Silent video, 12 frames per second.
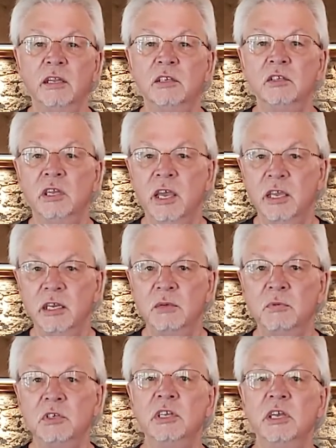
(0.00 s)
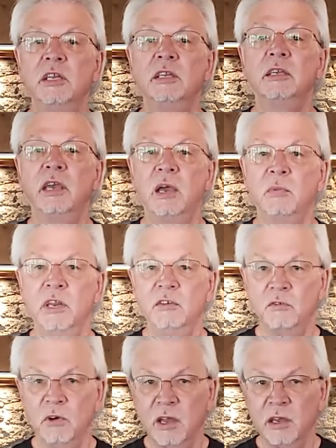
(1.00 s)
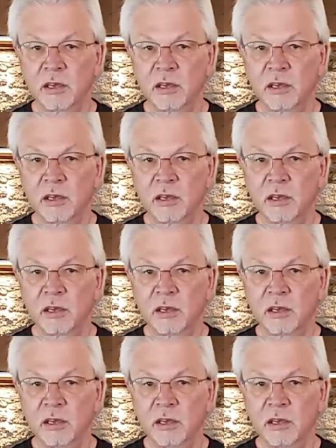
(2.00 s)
it's 90% Cabernet Franc,